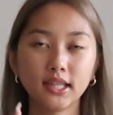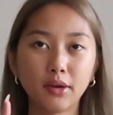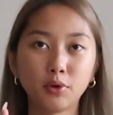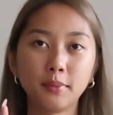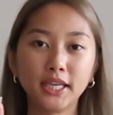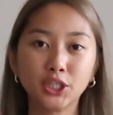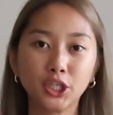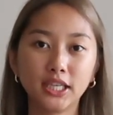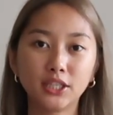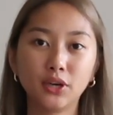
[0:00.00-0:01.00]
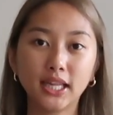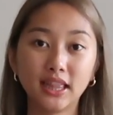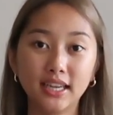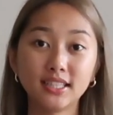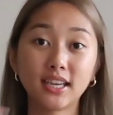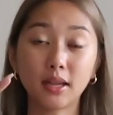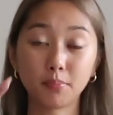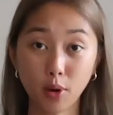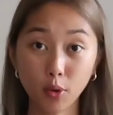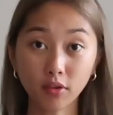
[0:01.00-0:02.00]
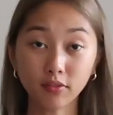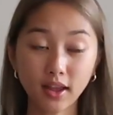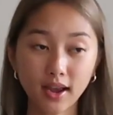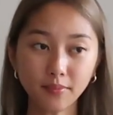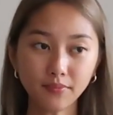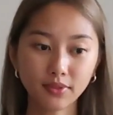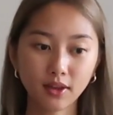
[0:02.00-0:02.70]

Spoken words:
they will make sure that you at least get both of them.